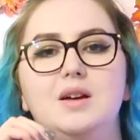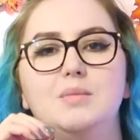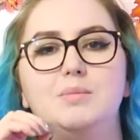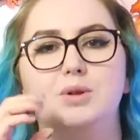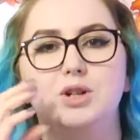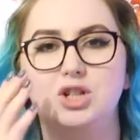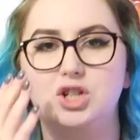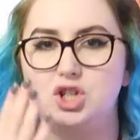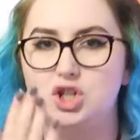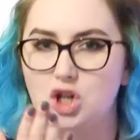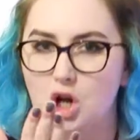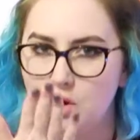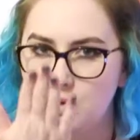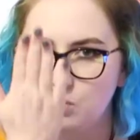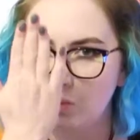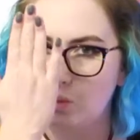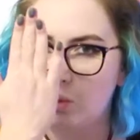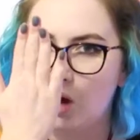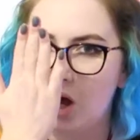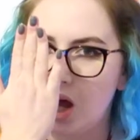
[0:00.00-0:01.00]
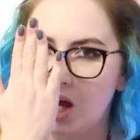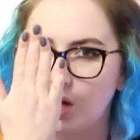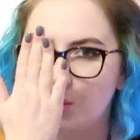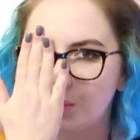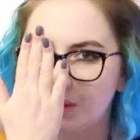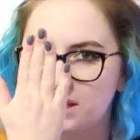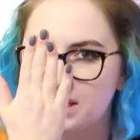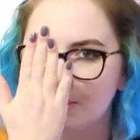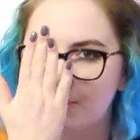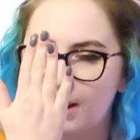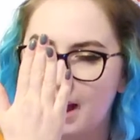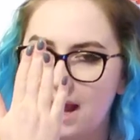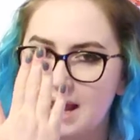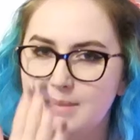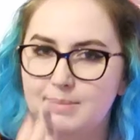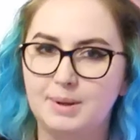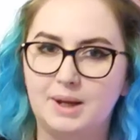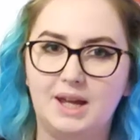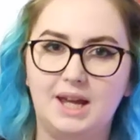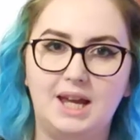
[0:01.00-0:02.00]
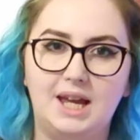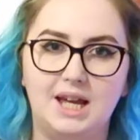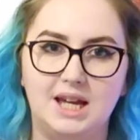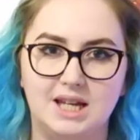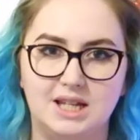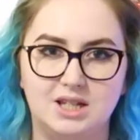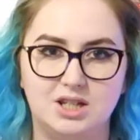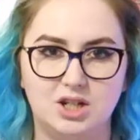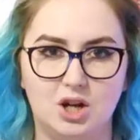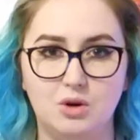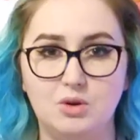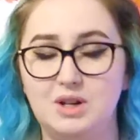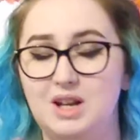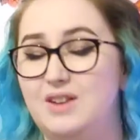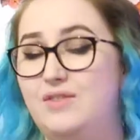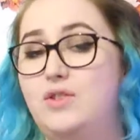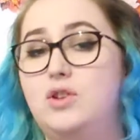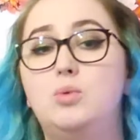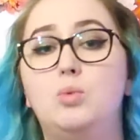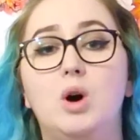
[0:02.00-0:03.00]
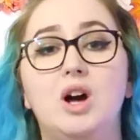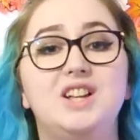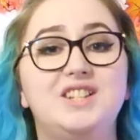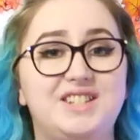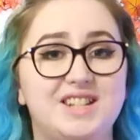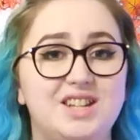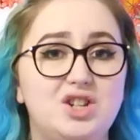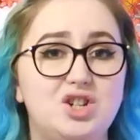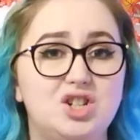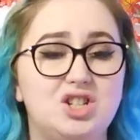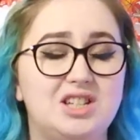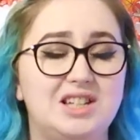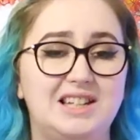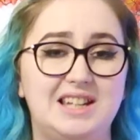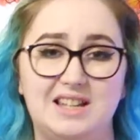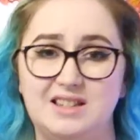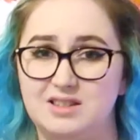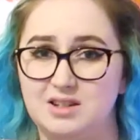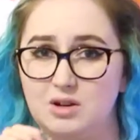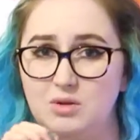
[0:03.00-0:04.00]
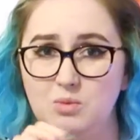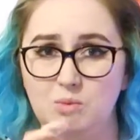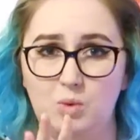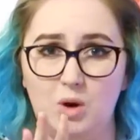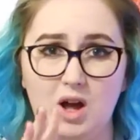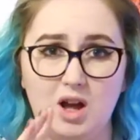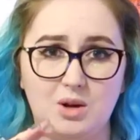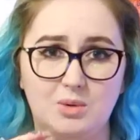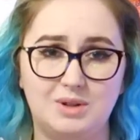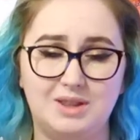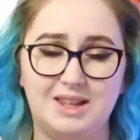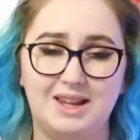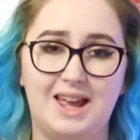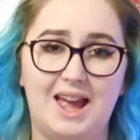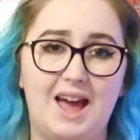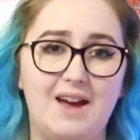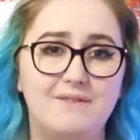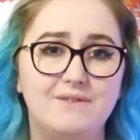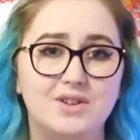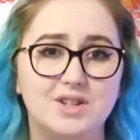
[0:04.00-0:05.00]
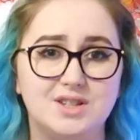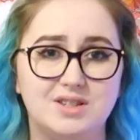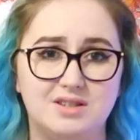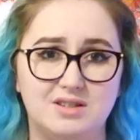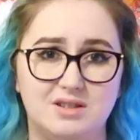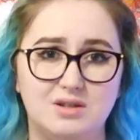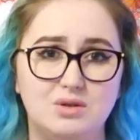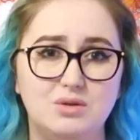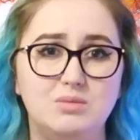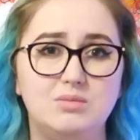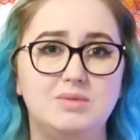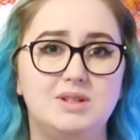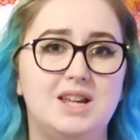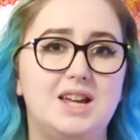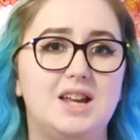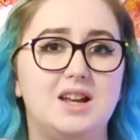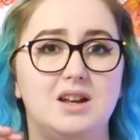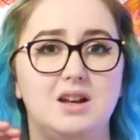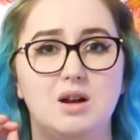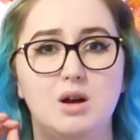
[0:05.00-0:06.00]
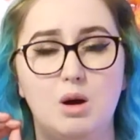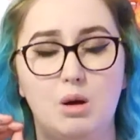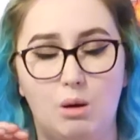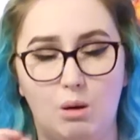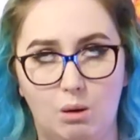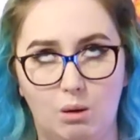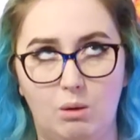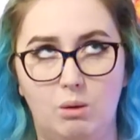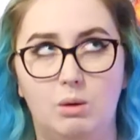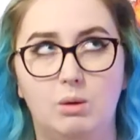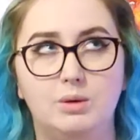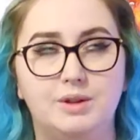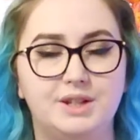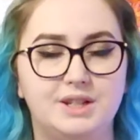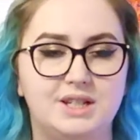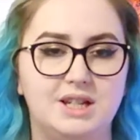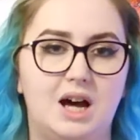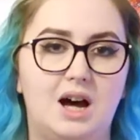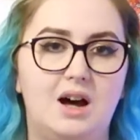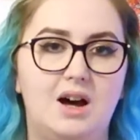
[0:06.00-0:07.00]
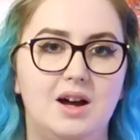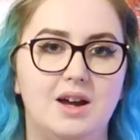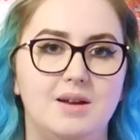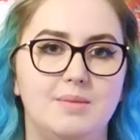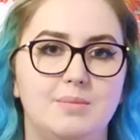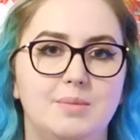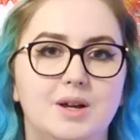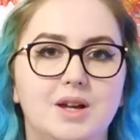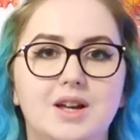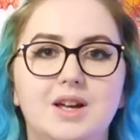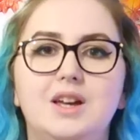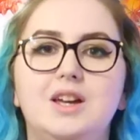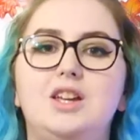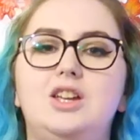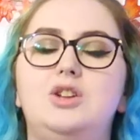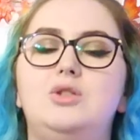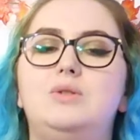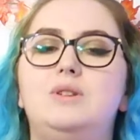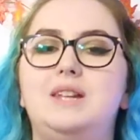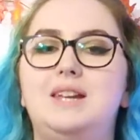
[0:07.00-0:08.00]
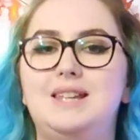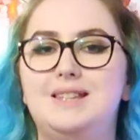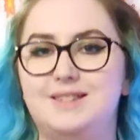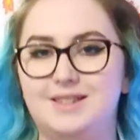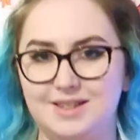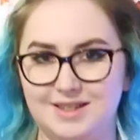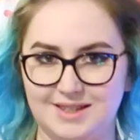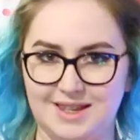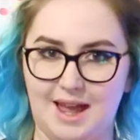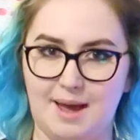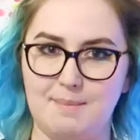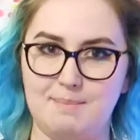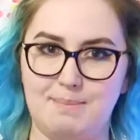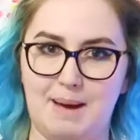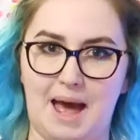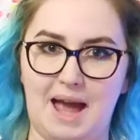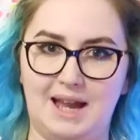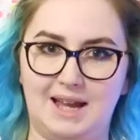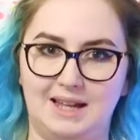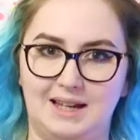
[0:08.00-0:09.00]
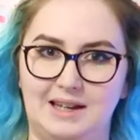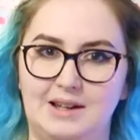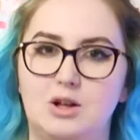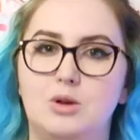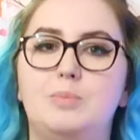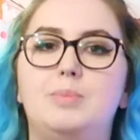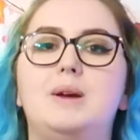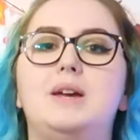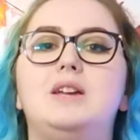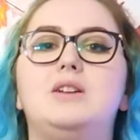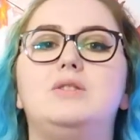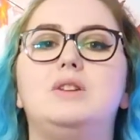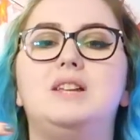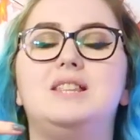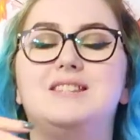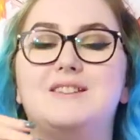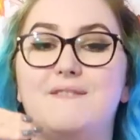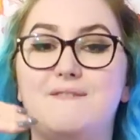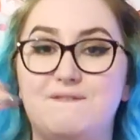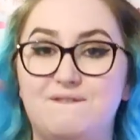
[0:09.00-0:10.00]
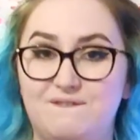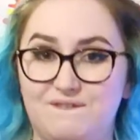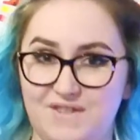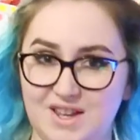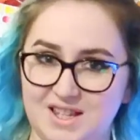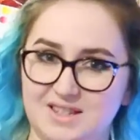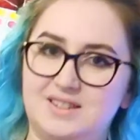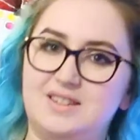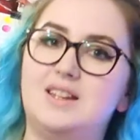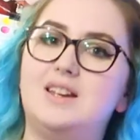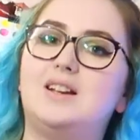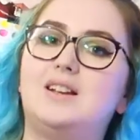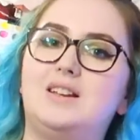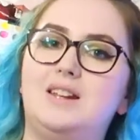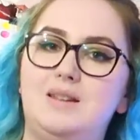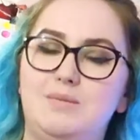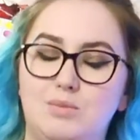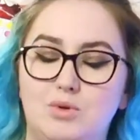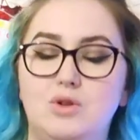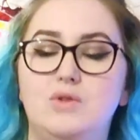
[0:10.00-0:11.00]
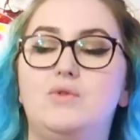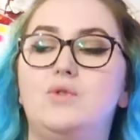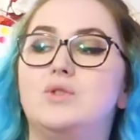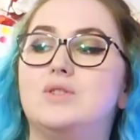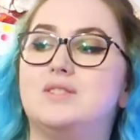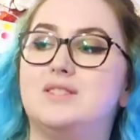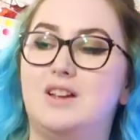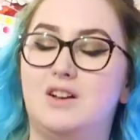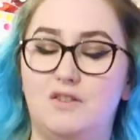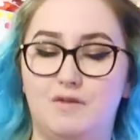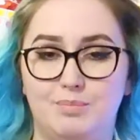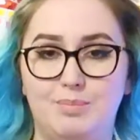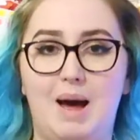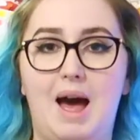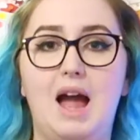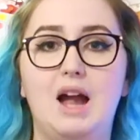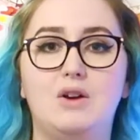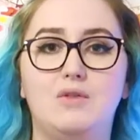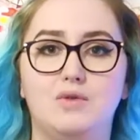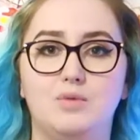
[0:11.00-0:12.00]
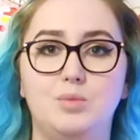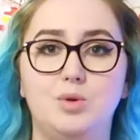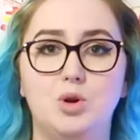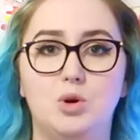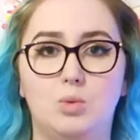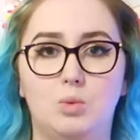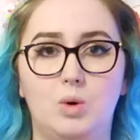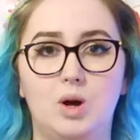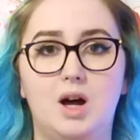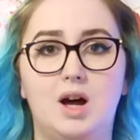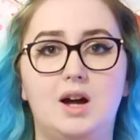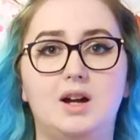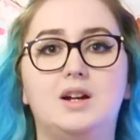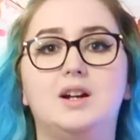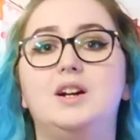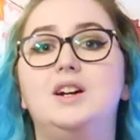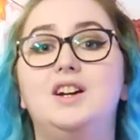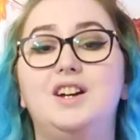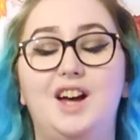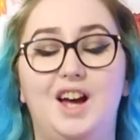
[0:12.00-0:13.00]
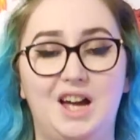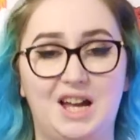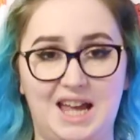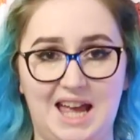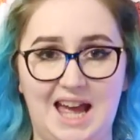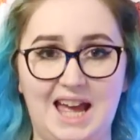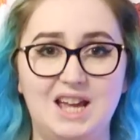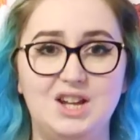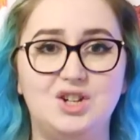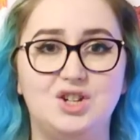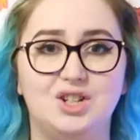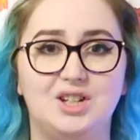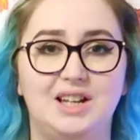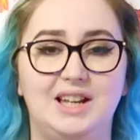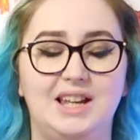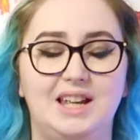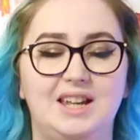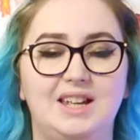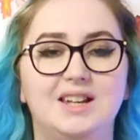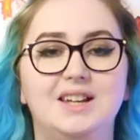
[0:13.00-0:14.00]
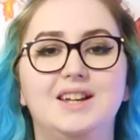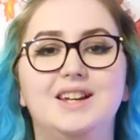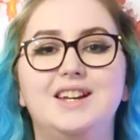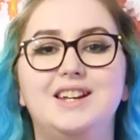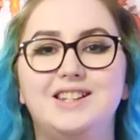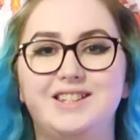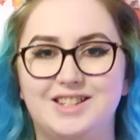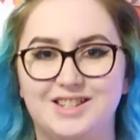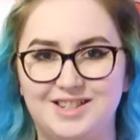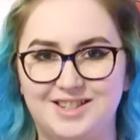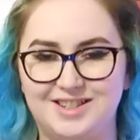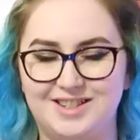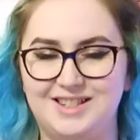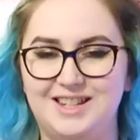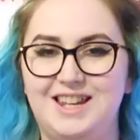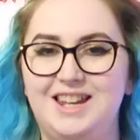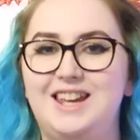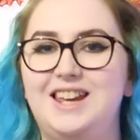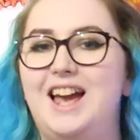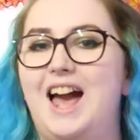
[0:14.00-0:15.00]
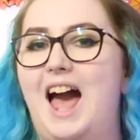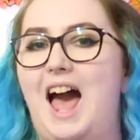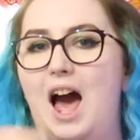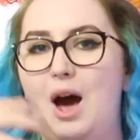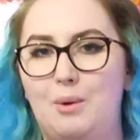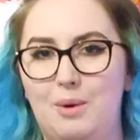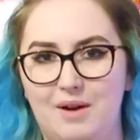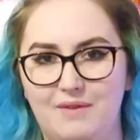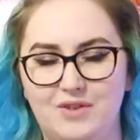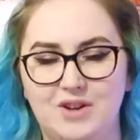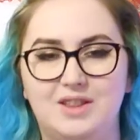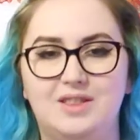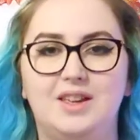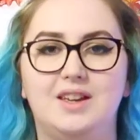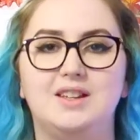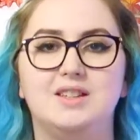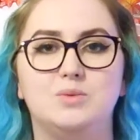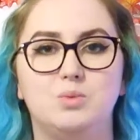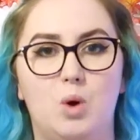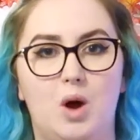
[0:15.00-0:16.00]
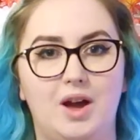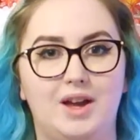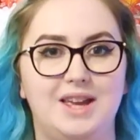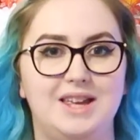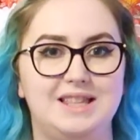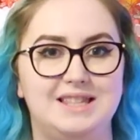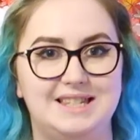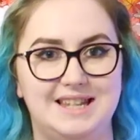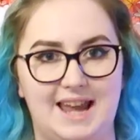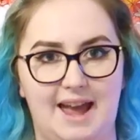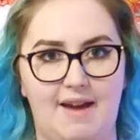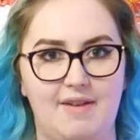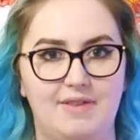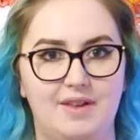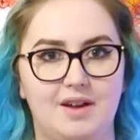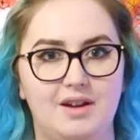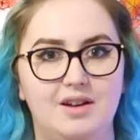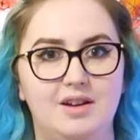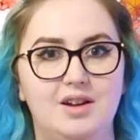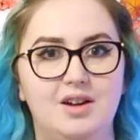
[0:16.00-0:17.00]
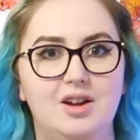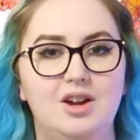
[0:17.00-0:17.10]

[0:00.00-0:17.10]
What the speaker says: But don't work with the paper here. If you work digitally, don't work with the canvas zoomed in all the time. You need to step back a little bit. You need to physically move yourself back from your work occasionally to see how everything is working together.